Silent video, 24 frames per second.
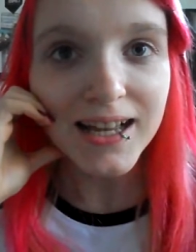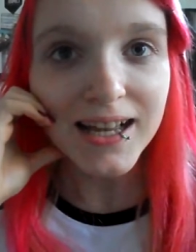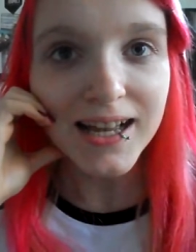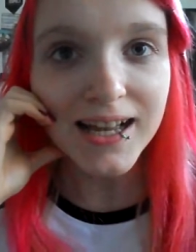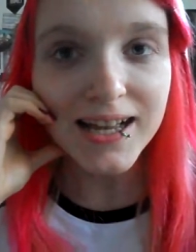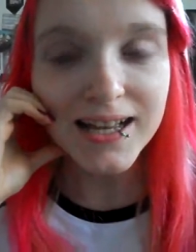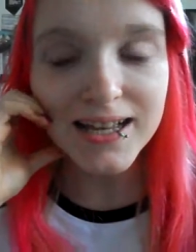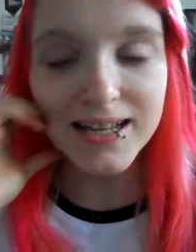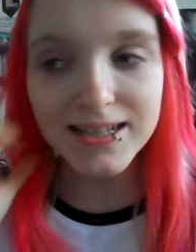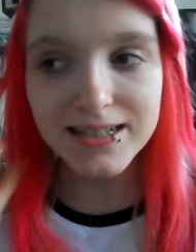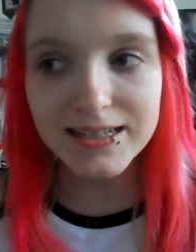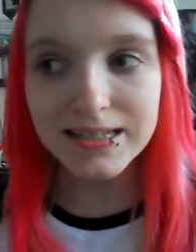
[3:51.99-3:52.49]

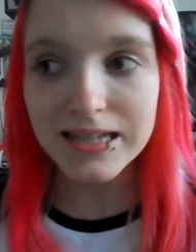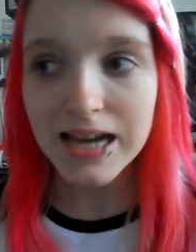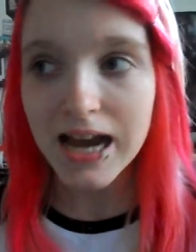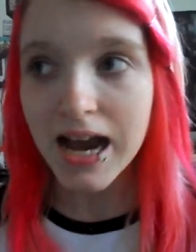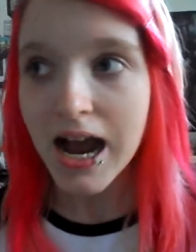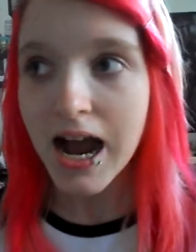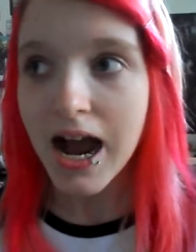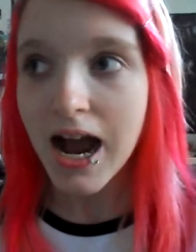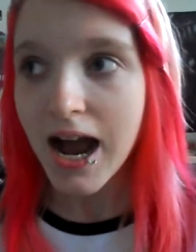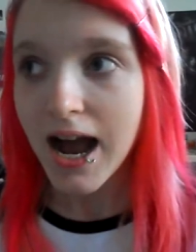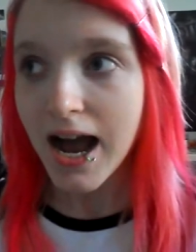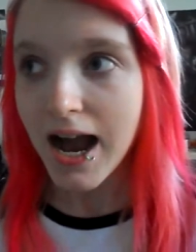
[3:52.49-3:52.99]
And
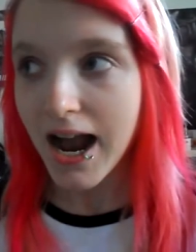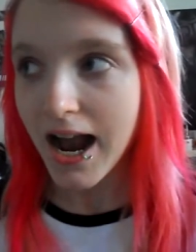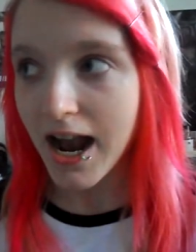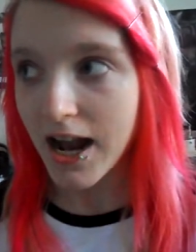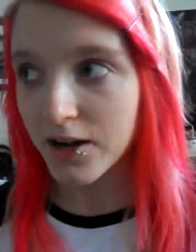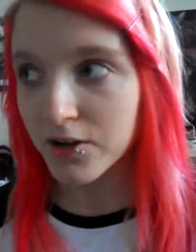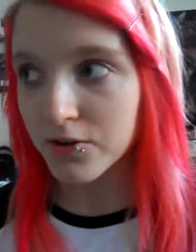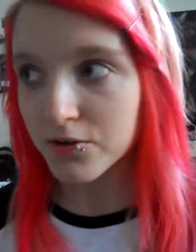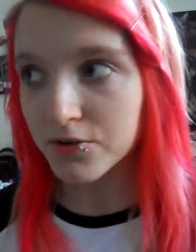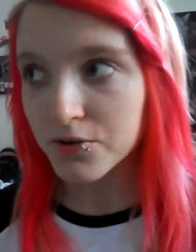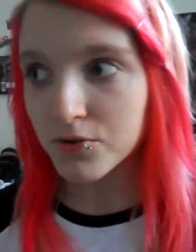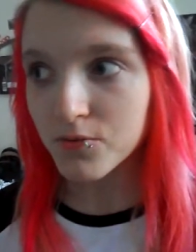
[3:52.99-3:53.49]

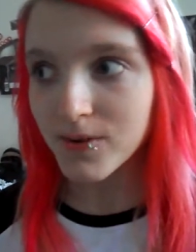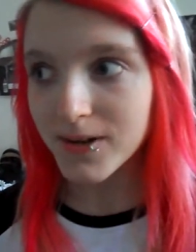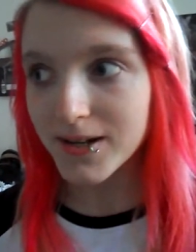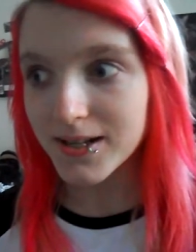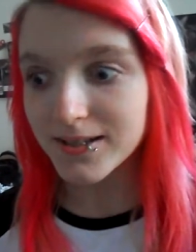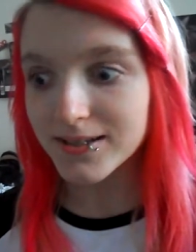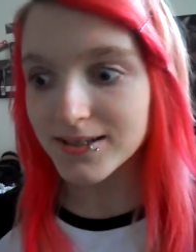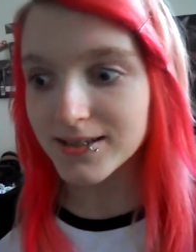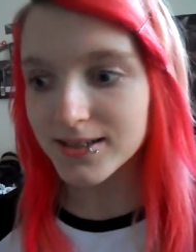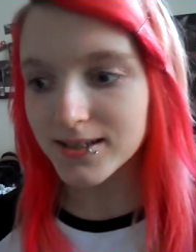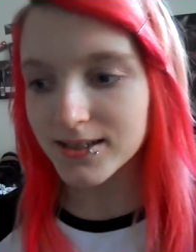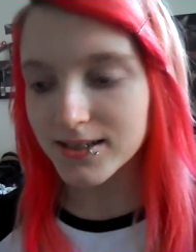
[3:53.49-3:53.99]
I don't know what
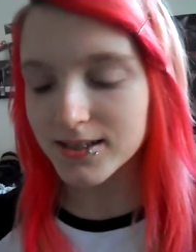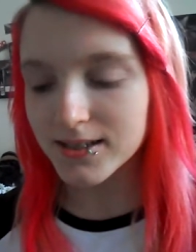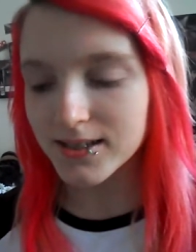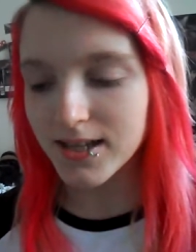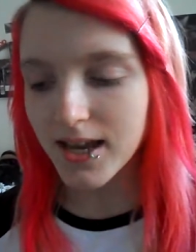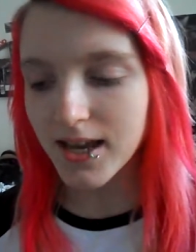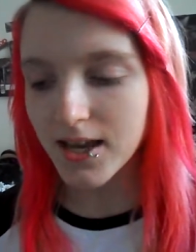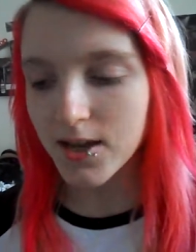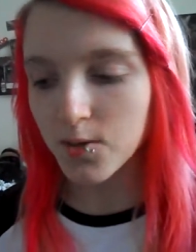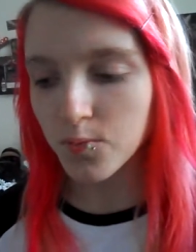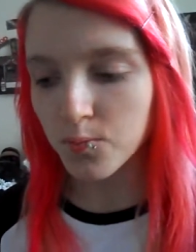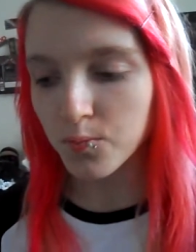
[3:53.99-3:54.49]
else to
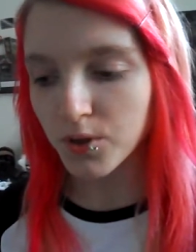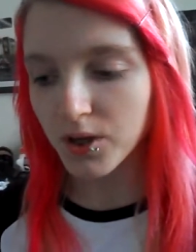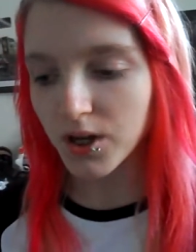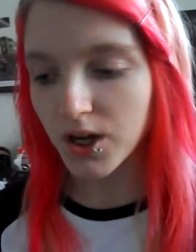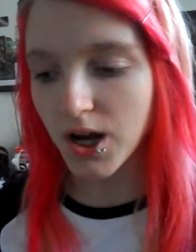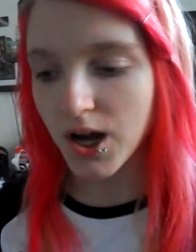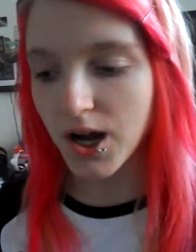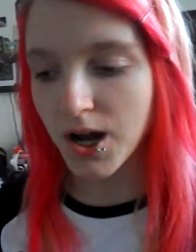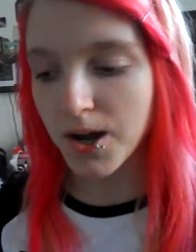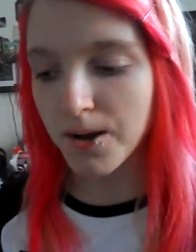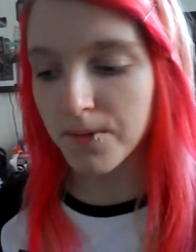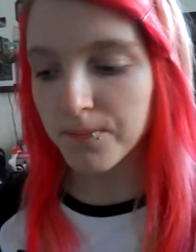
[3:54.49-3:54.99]
say,
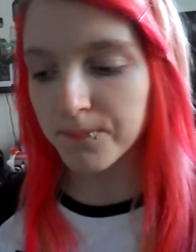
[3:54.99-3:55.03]
but